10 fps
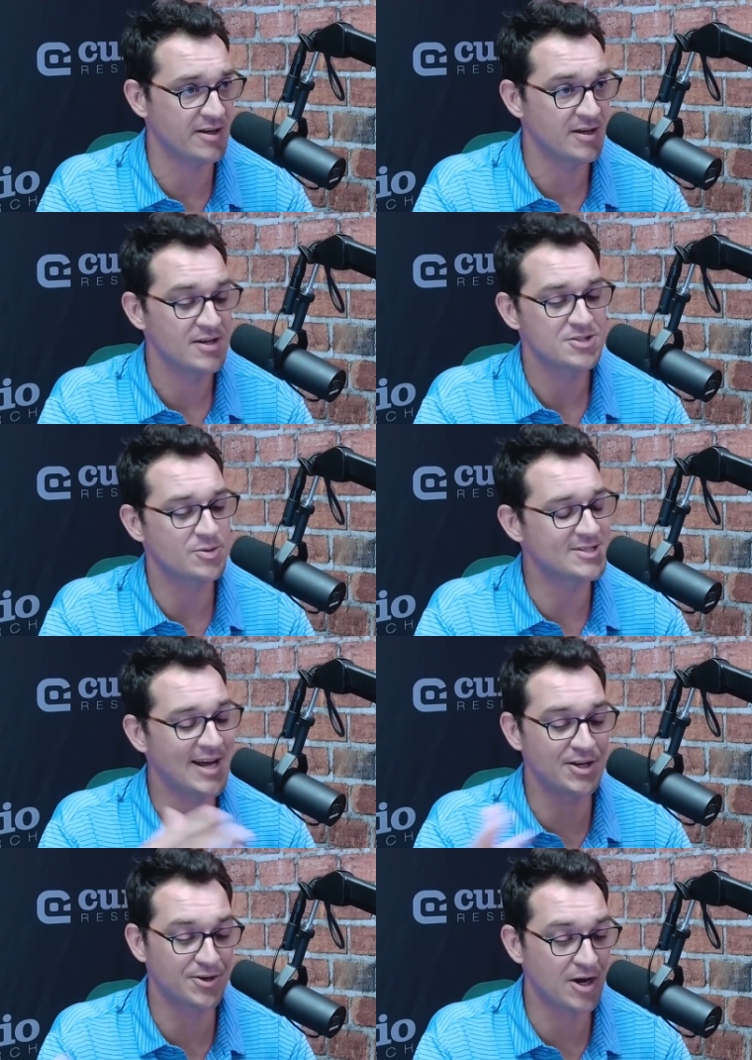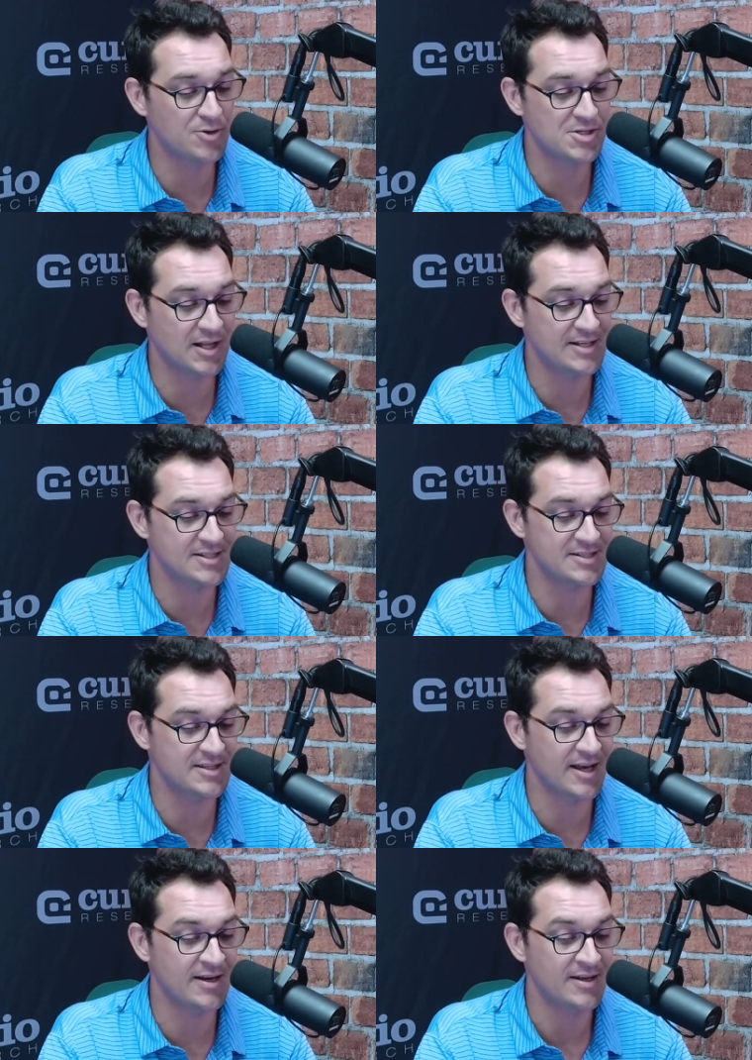Mm-hmm. So it's not your coach classes
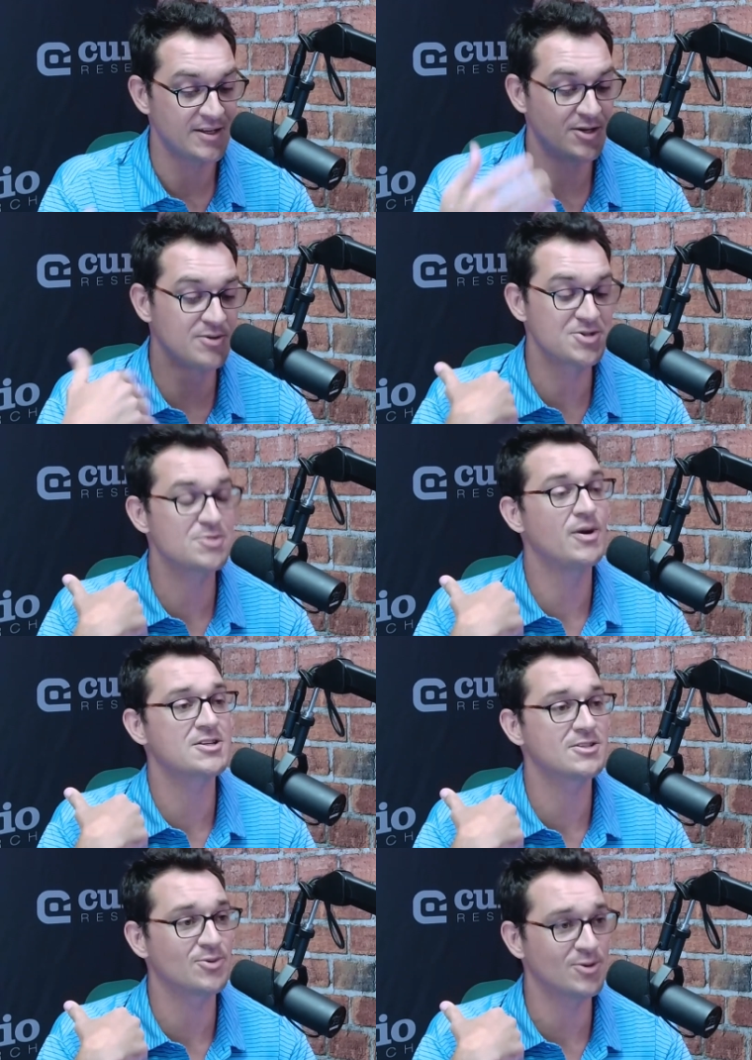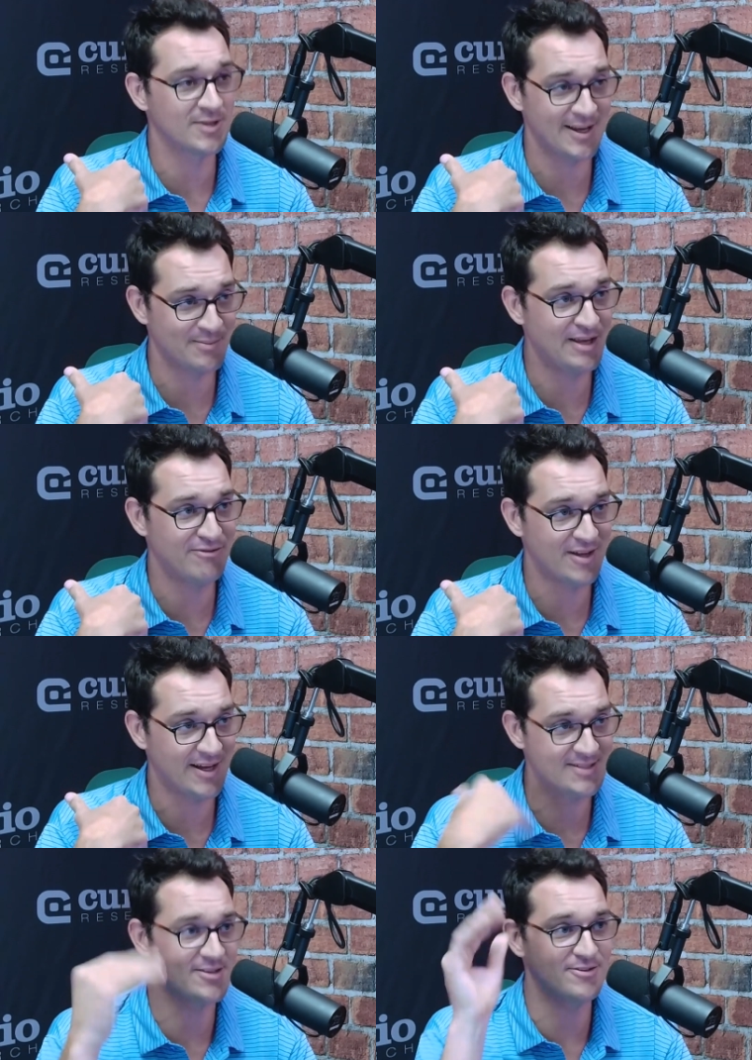that, you know, the schmucks of the world like me
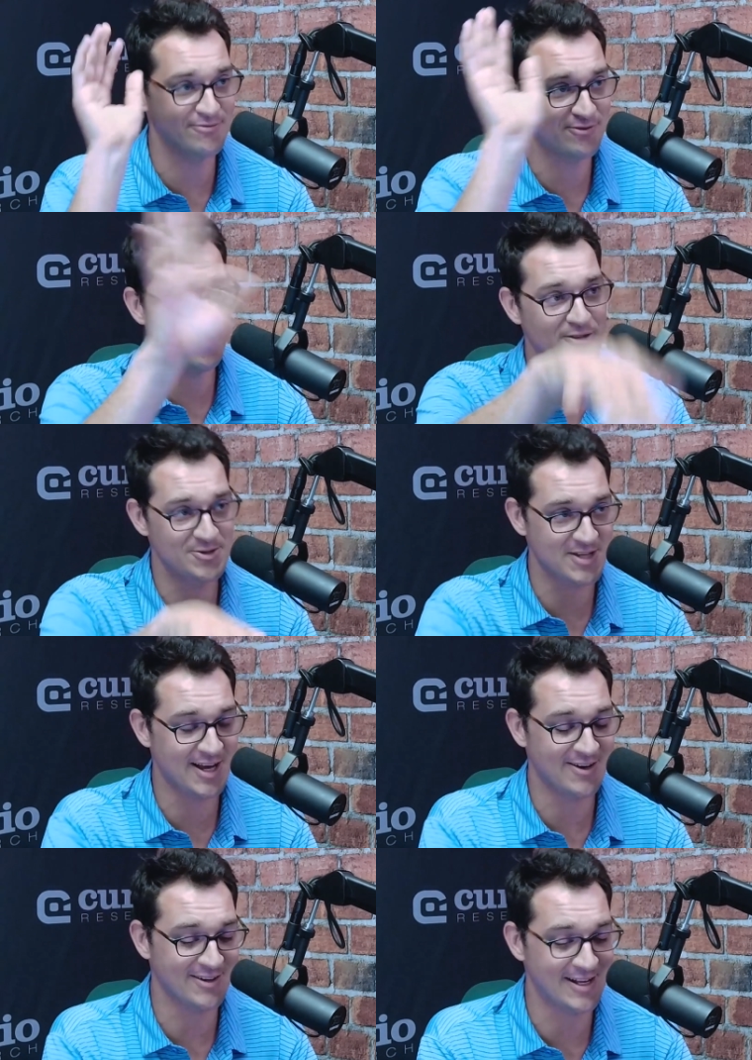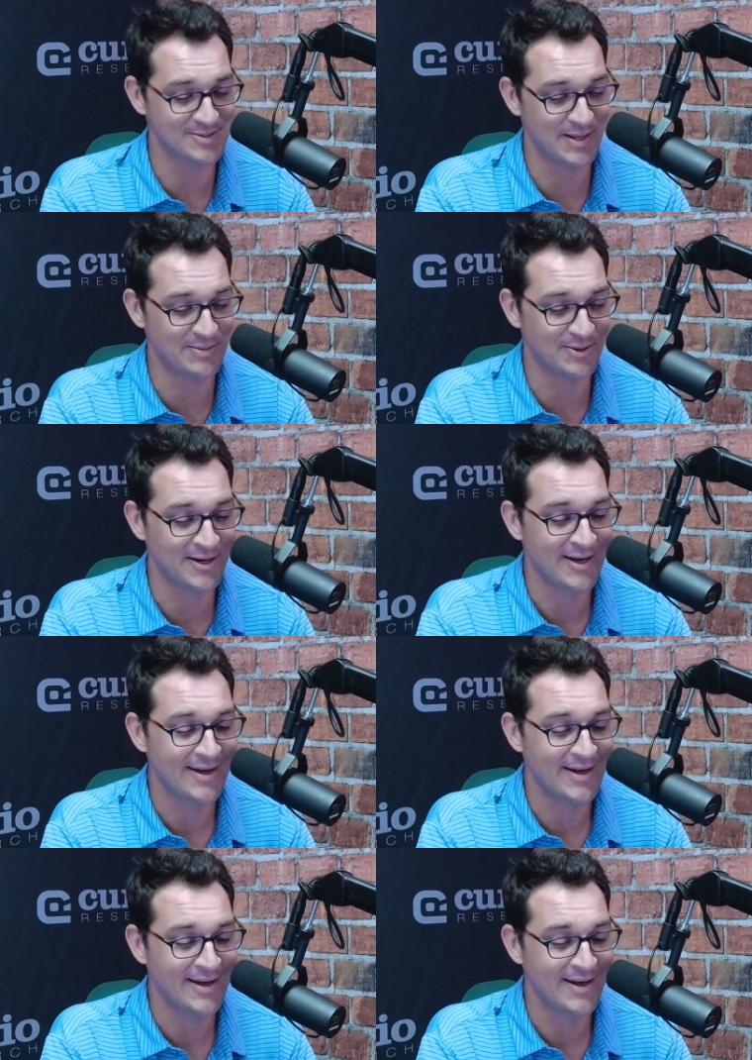fly. It's for all those higher class people.